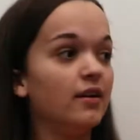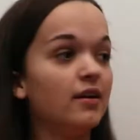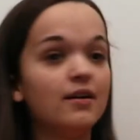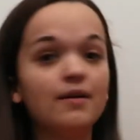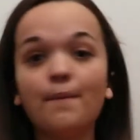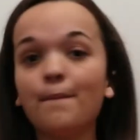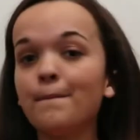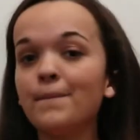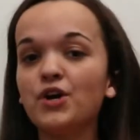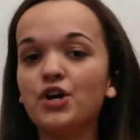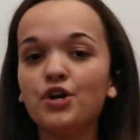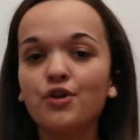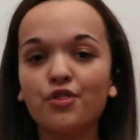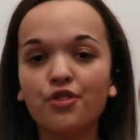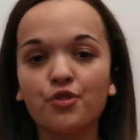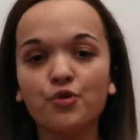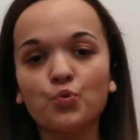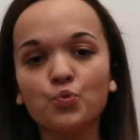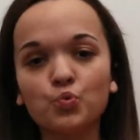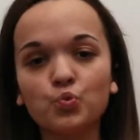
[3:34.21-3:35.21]
Number
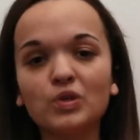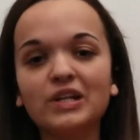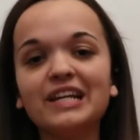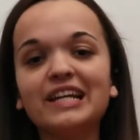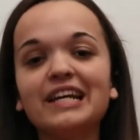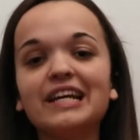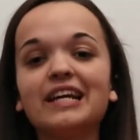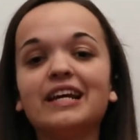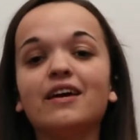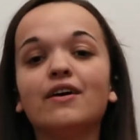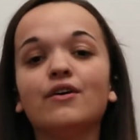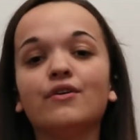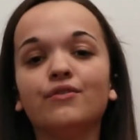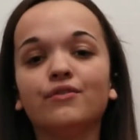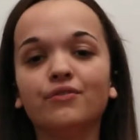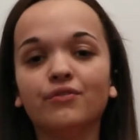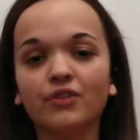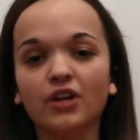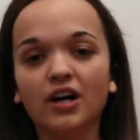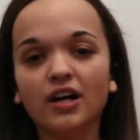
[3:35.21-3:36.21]
three,
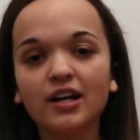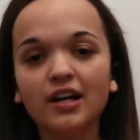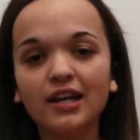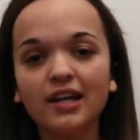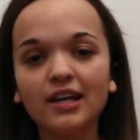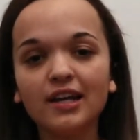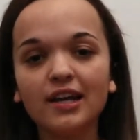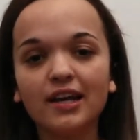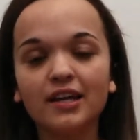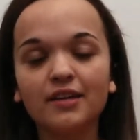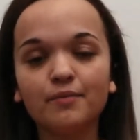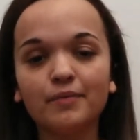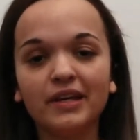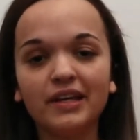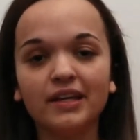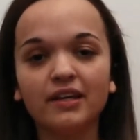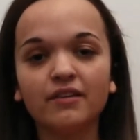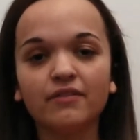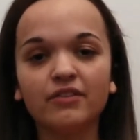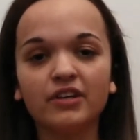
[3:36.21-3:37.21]
vlogging and
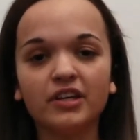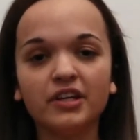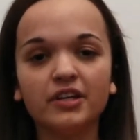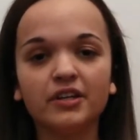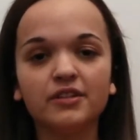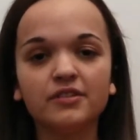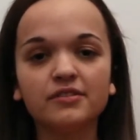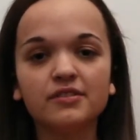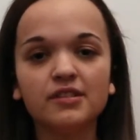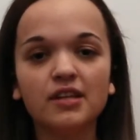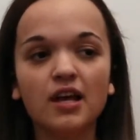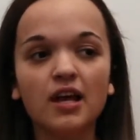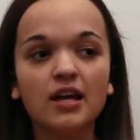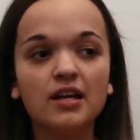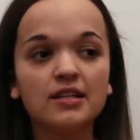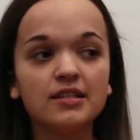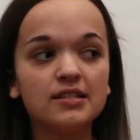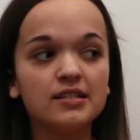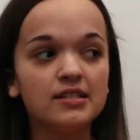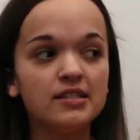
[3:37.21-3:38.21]
making videos
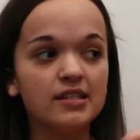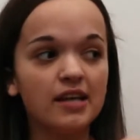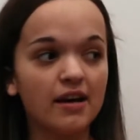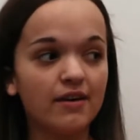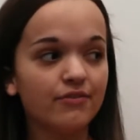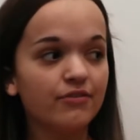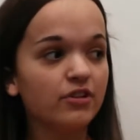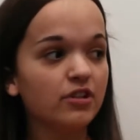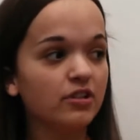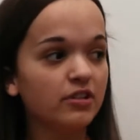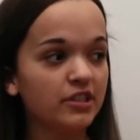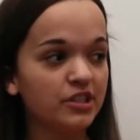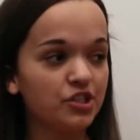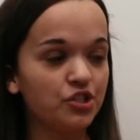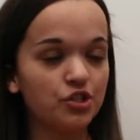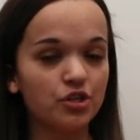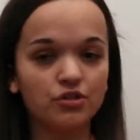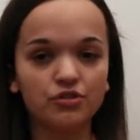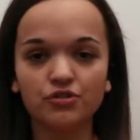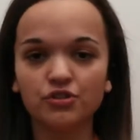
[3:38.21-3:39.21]
definitely
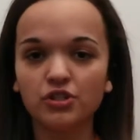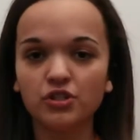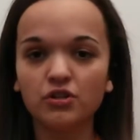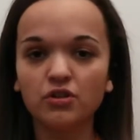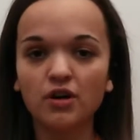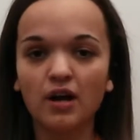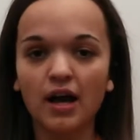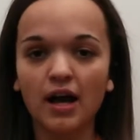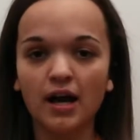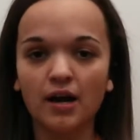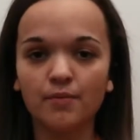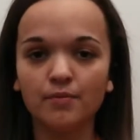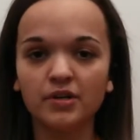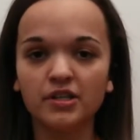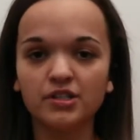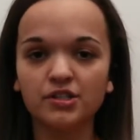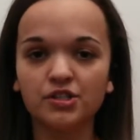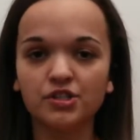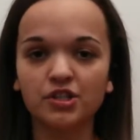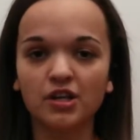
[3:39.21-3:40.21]
shows you how
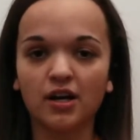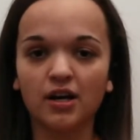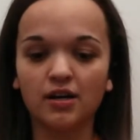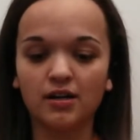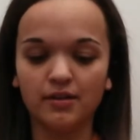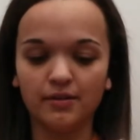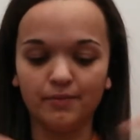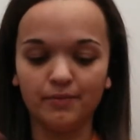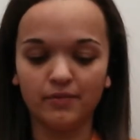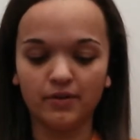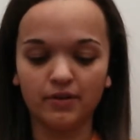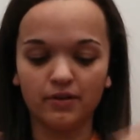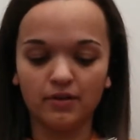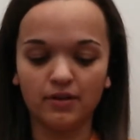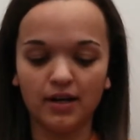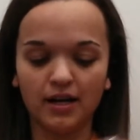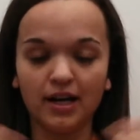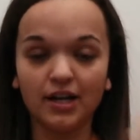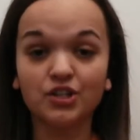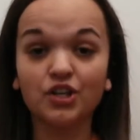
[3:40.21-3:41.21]
much um,
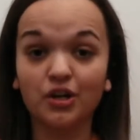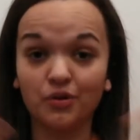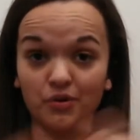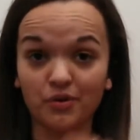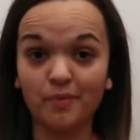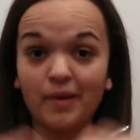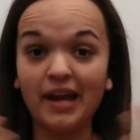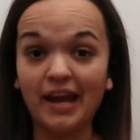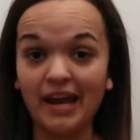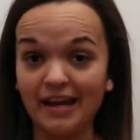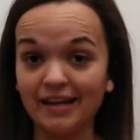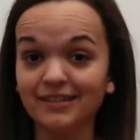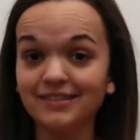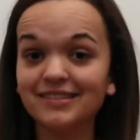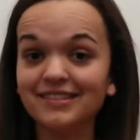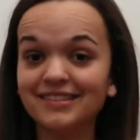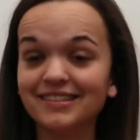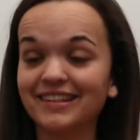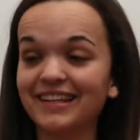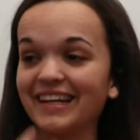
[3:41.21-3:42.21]
I talk with my
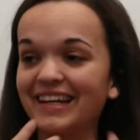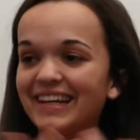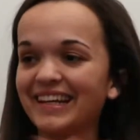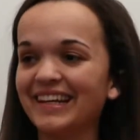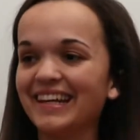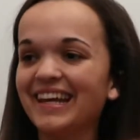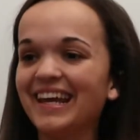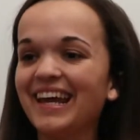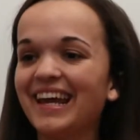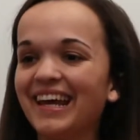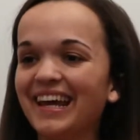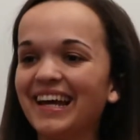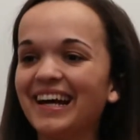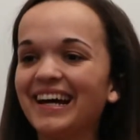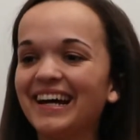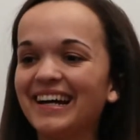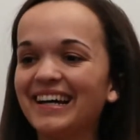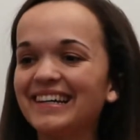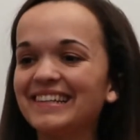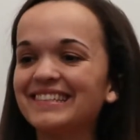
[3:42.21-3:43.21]
hands. Like, hey
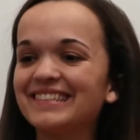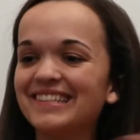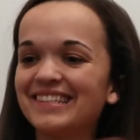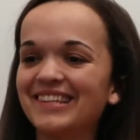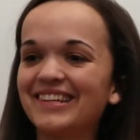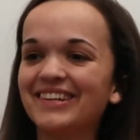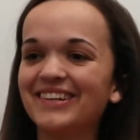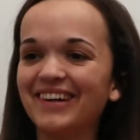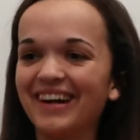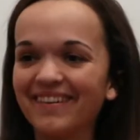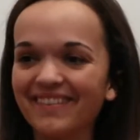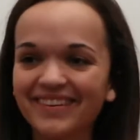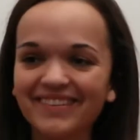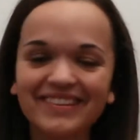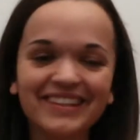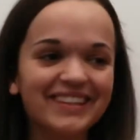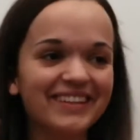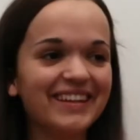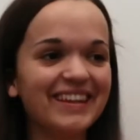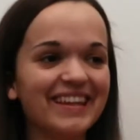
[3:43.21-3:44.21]
guys, so I'm gonna
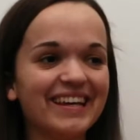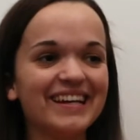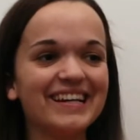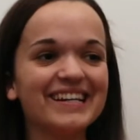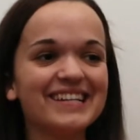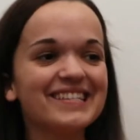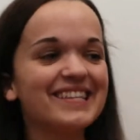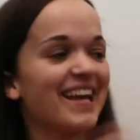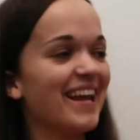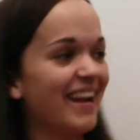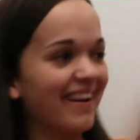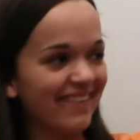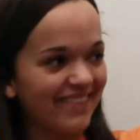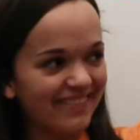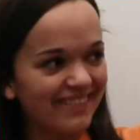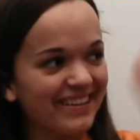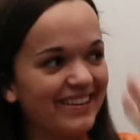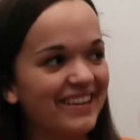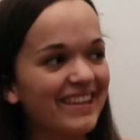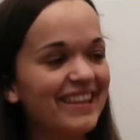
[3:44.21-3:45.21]
be doing this and I'm gonna
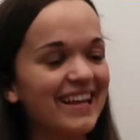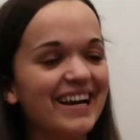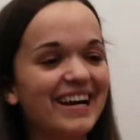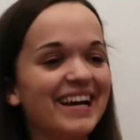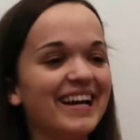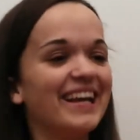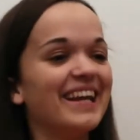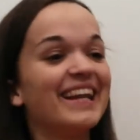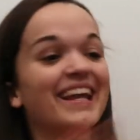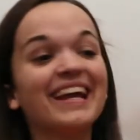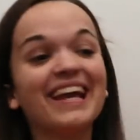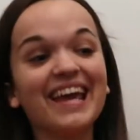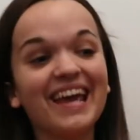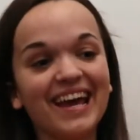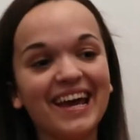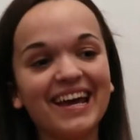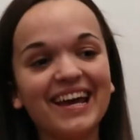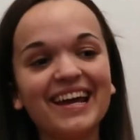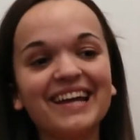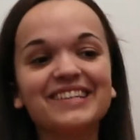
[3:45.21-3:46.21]
be doing that and like,
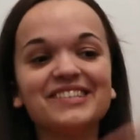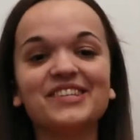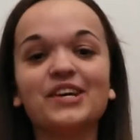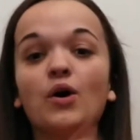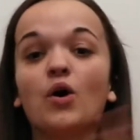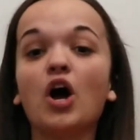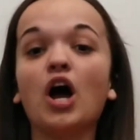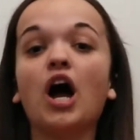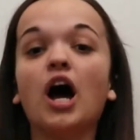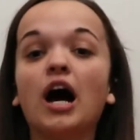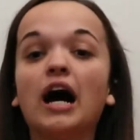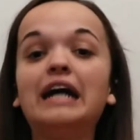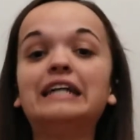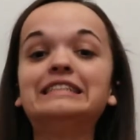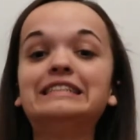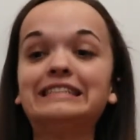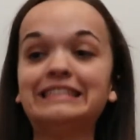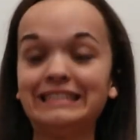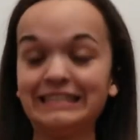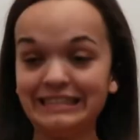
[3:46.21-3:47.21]
hey, so
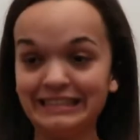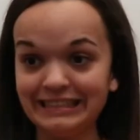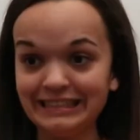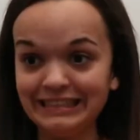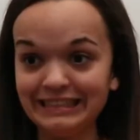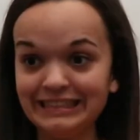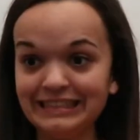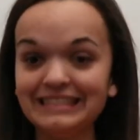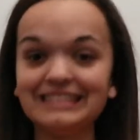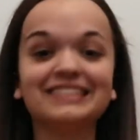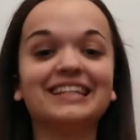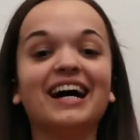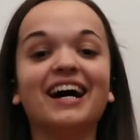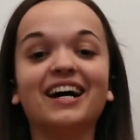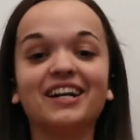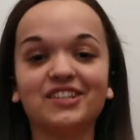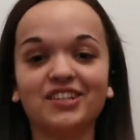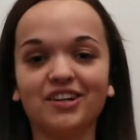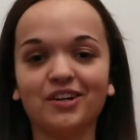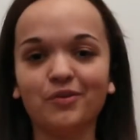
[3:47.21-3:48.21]
um, mm,
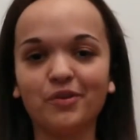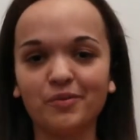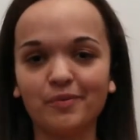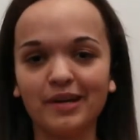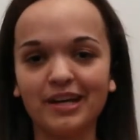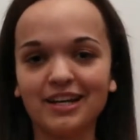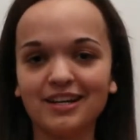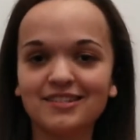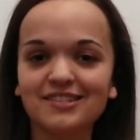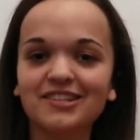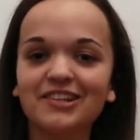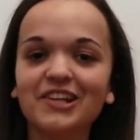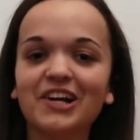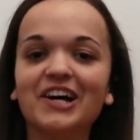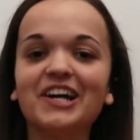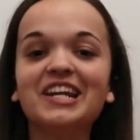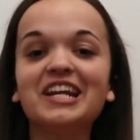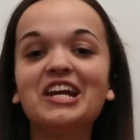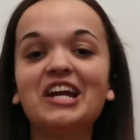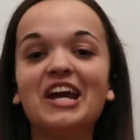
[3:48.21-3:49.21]
I talk with my hands a
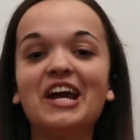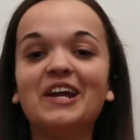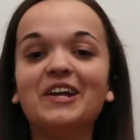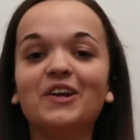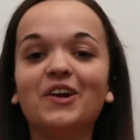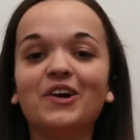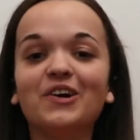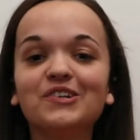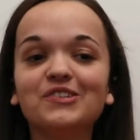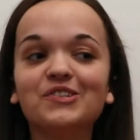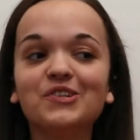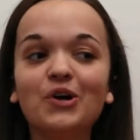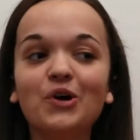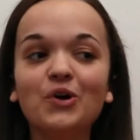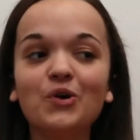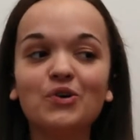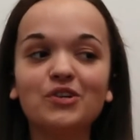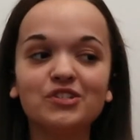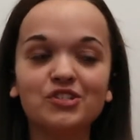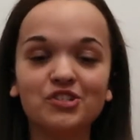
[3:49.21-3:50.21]
lot and it
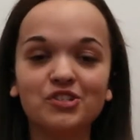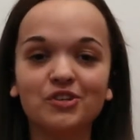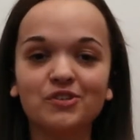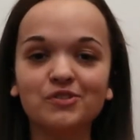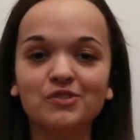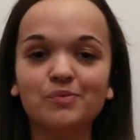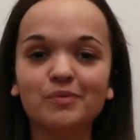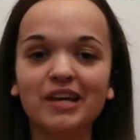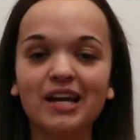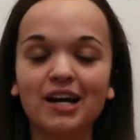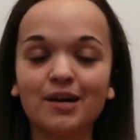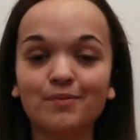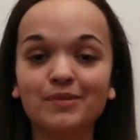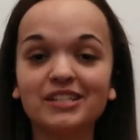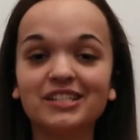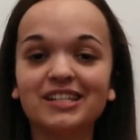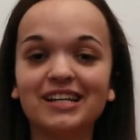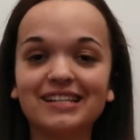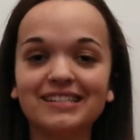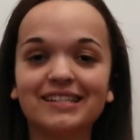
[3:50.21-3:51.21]
also shows me how
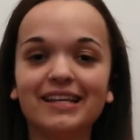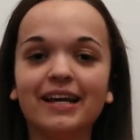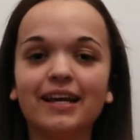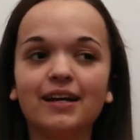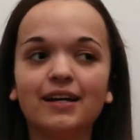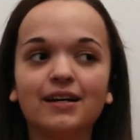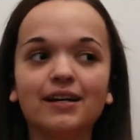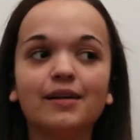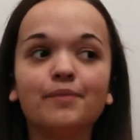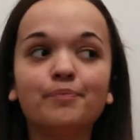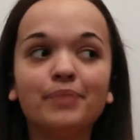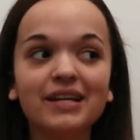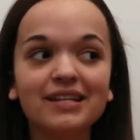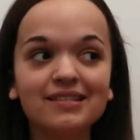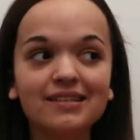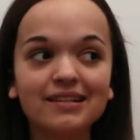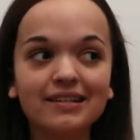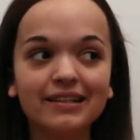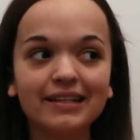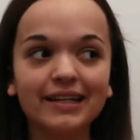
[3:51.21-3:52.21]
much I say. Uh,
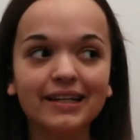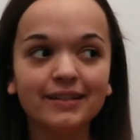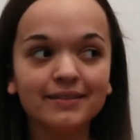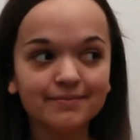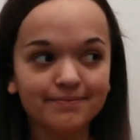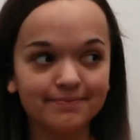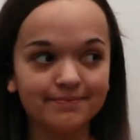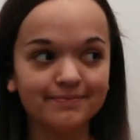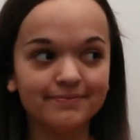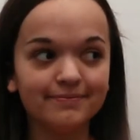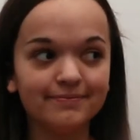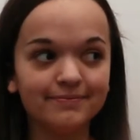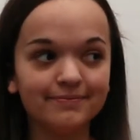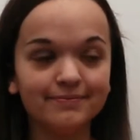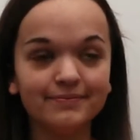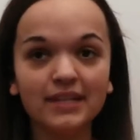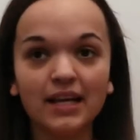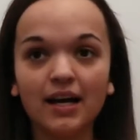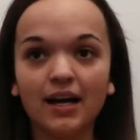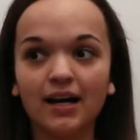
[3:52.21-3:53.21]
basically,
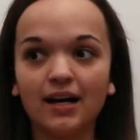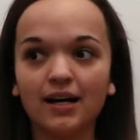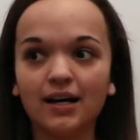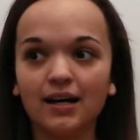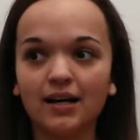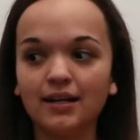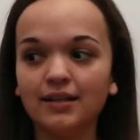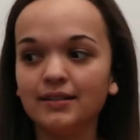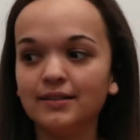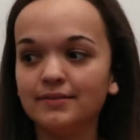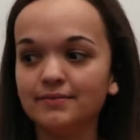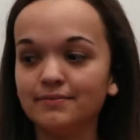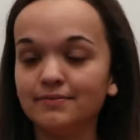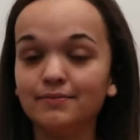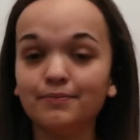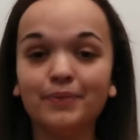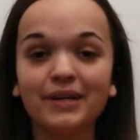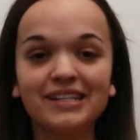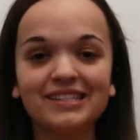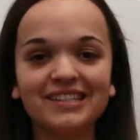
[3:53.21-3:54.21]
mm, uh,
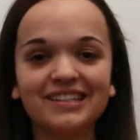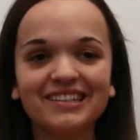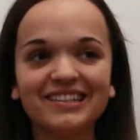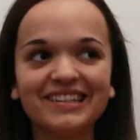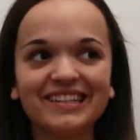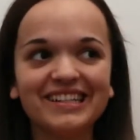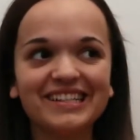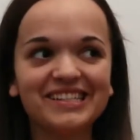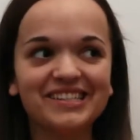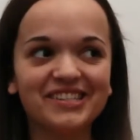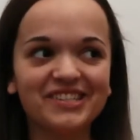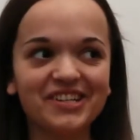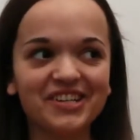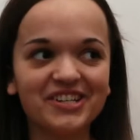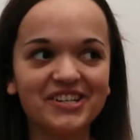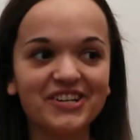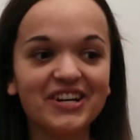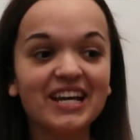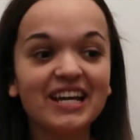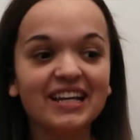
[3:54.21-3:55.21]
mm, basically,
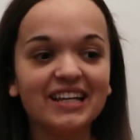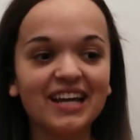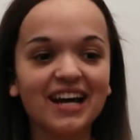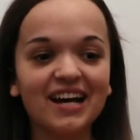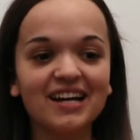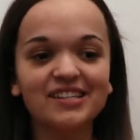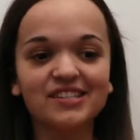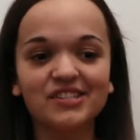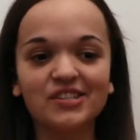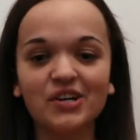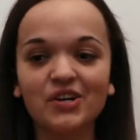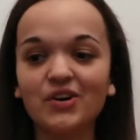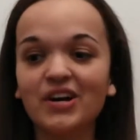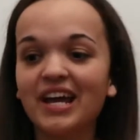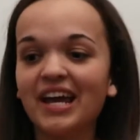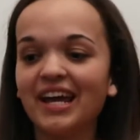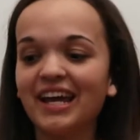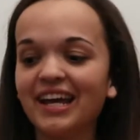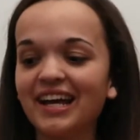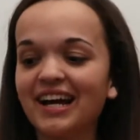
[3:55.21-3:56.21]
so, yeah, so,
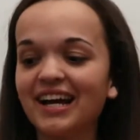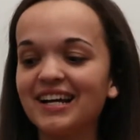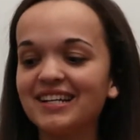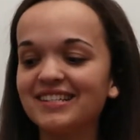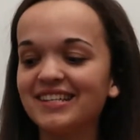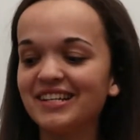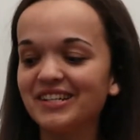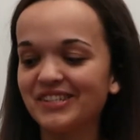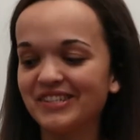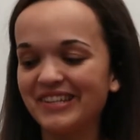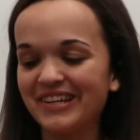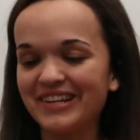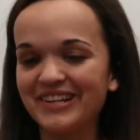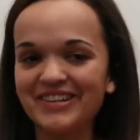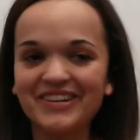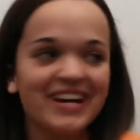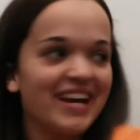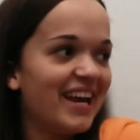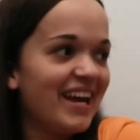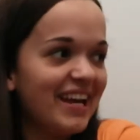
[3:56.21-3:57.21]
hey guys,
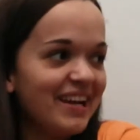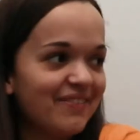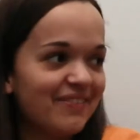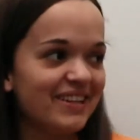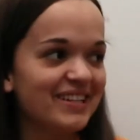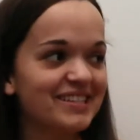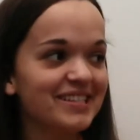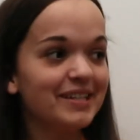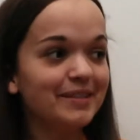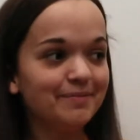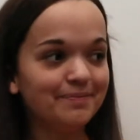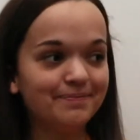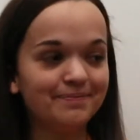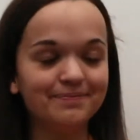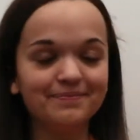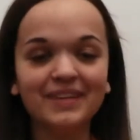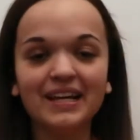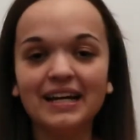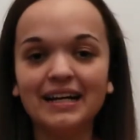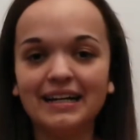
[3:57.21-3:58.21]
so, hey friends,
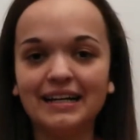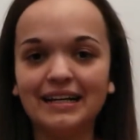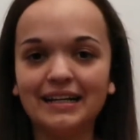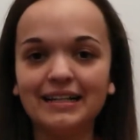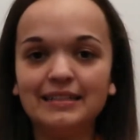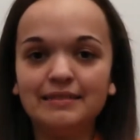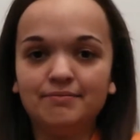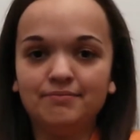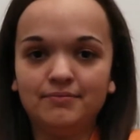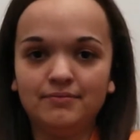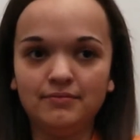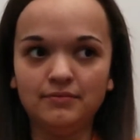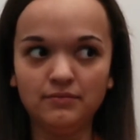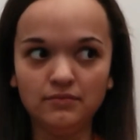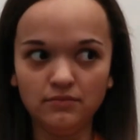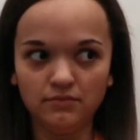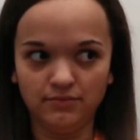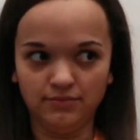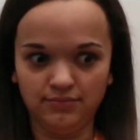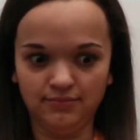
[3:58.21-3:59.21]
hmm, uh, hmm,
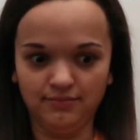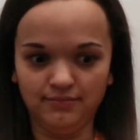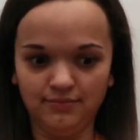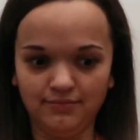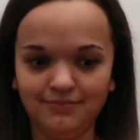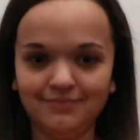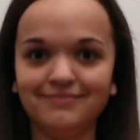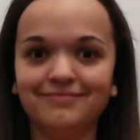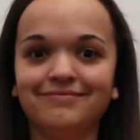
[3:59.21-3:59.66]
hmm,